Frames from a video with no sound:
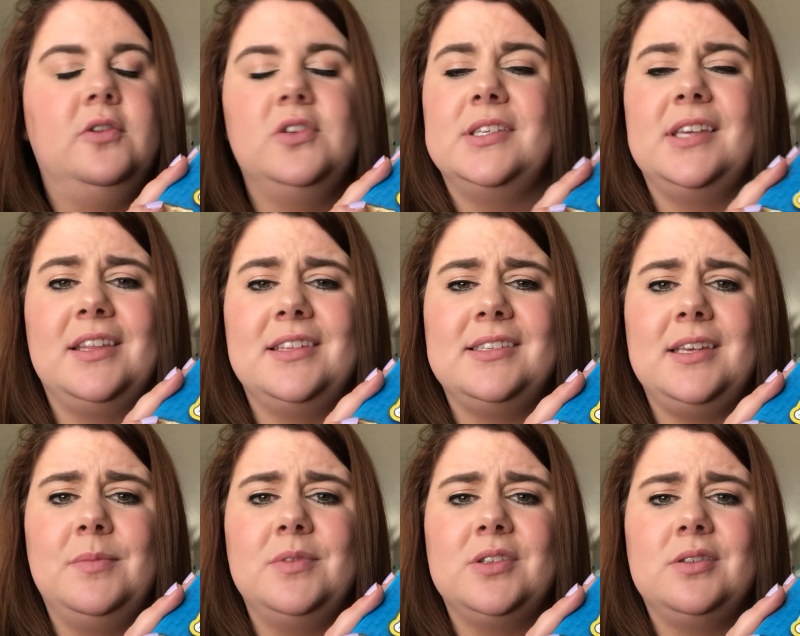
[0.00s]
which is like the
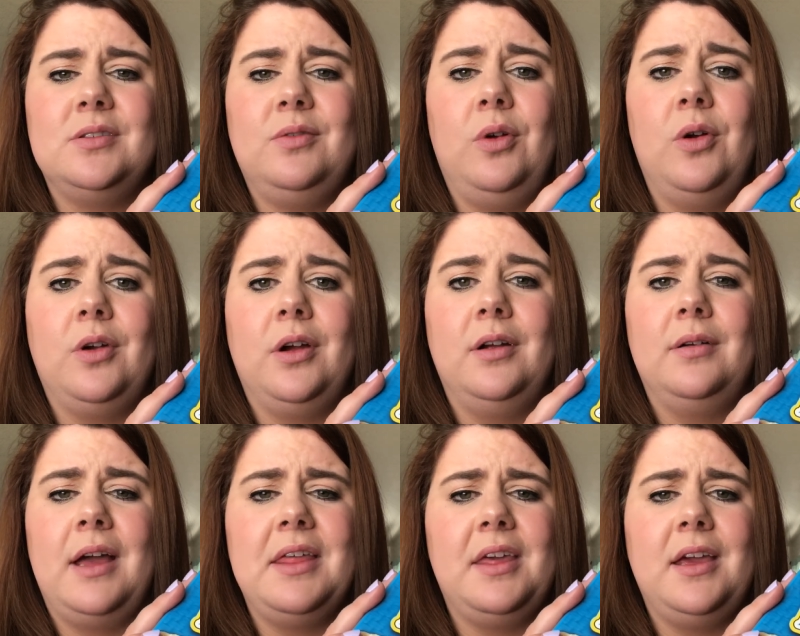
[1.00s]
same as
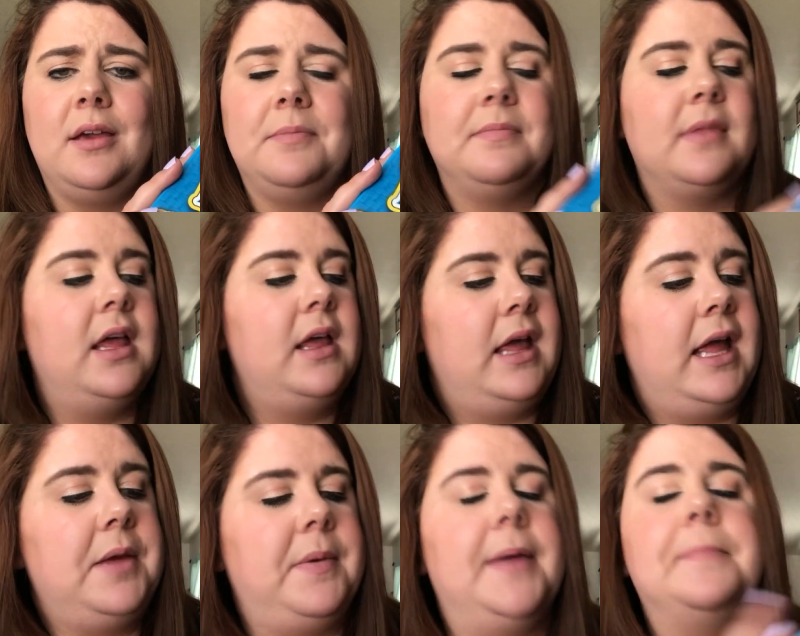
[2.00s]
Kroger, I think.
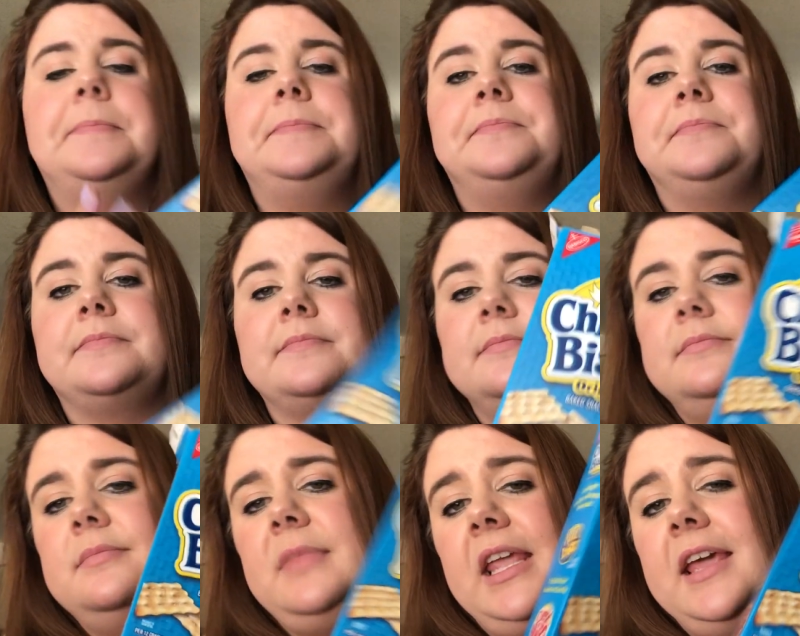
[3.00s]
Anyway.
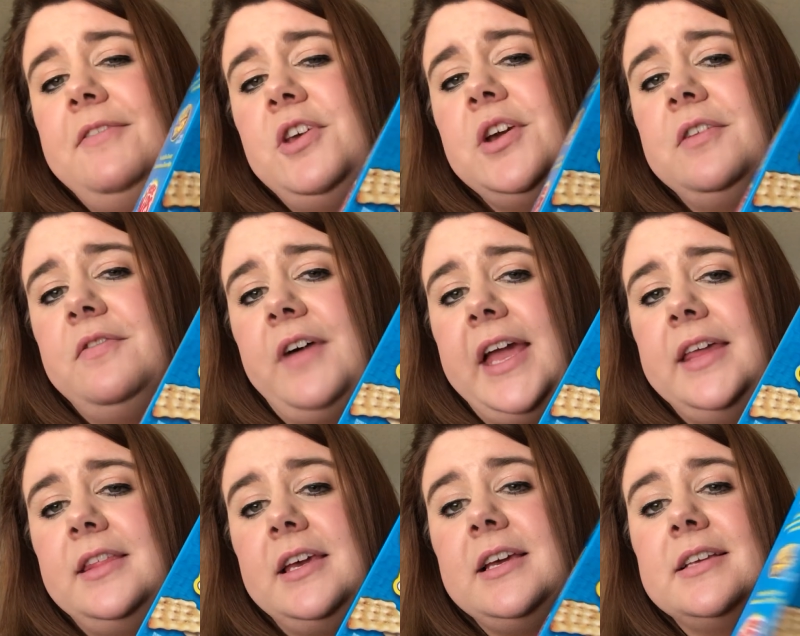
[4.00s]
If you can
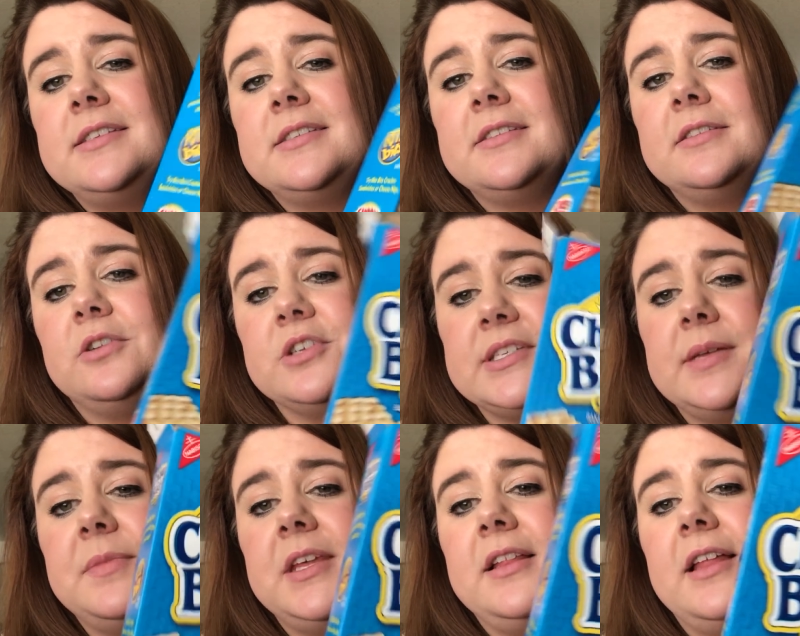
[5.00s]
find these or
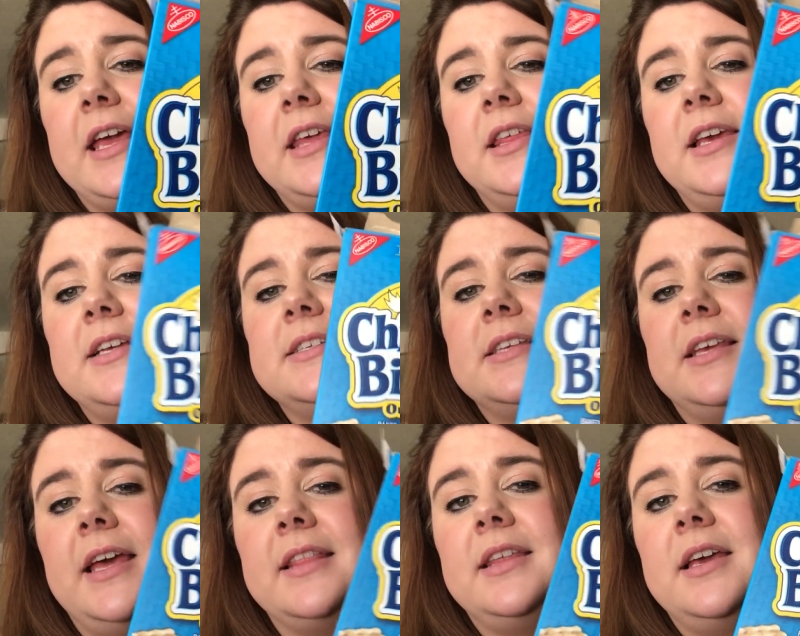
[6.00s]
something like these,
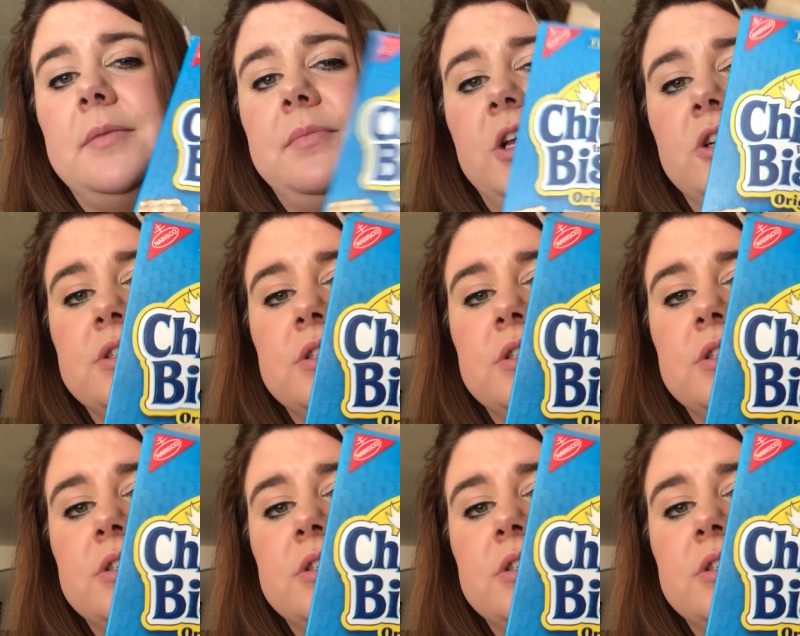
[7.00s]
get them. They're